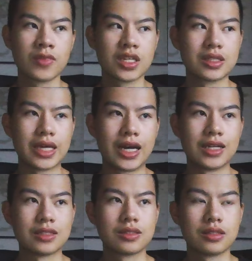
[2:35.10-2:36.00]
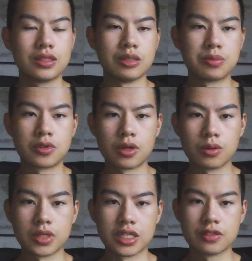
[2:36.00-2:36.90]
that the
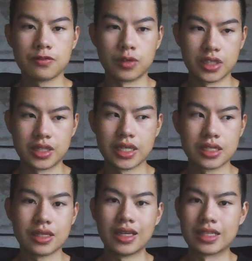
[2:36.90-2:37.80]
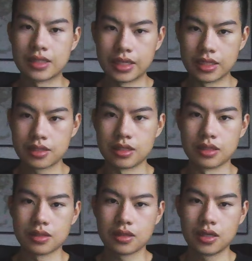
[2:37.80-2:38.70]
progress for this is
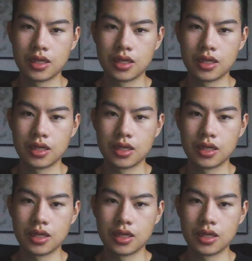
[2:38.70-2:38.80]
instant,